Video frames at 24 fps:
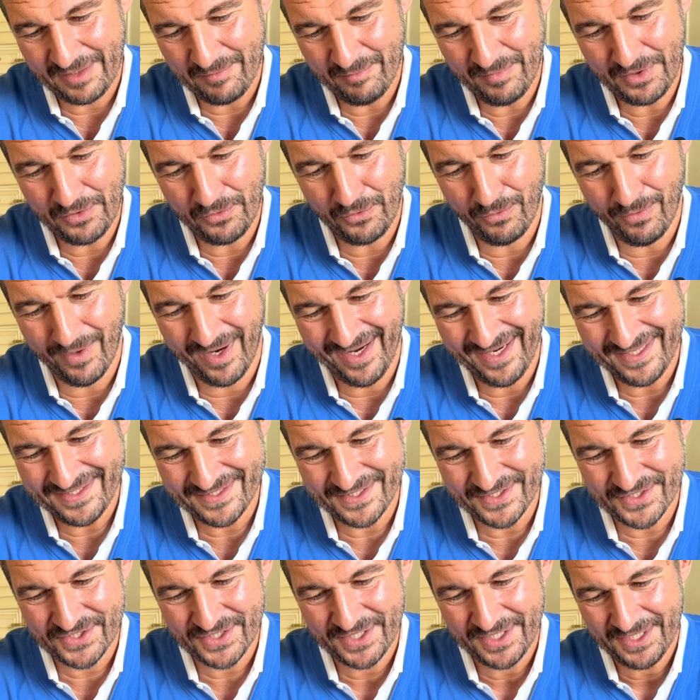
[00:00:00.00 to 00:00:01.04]
blue,
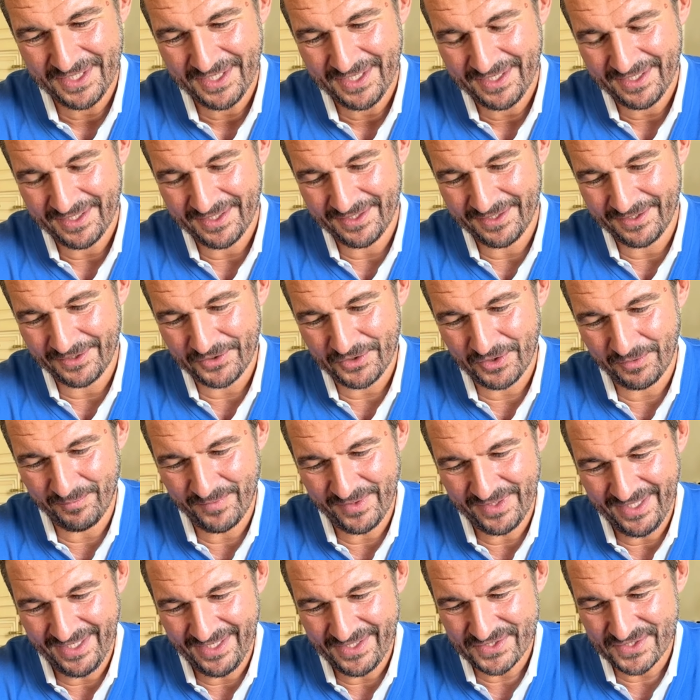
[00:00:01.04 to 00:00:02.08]
whitish
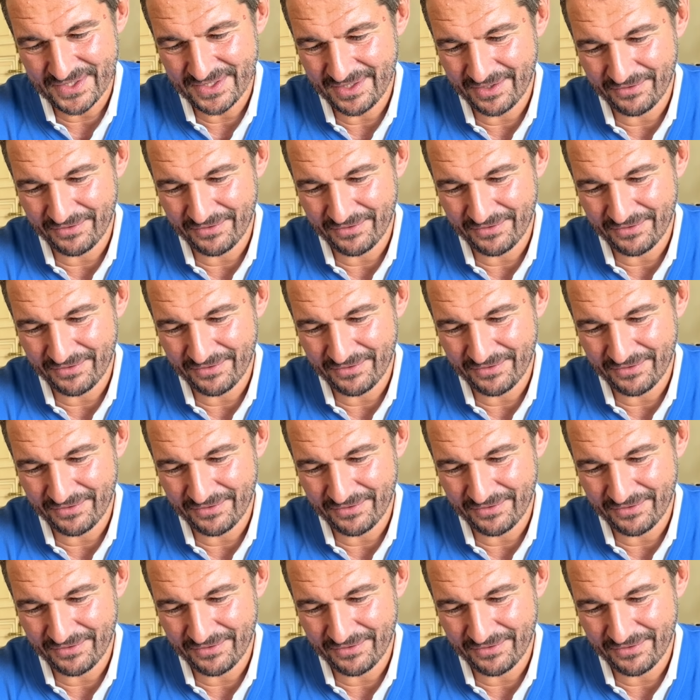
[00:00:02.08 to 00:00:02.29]
combination.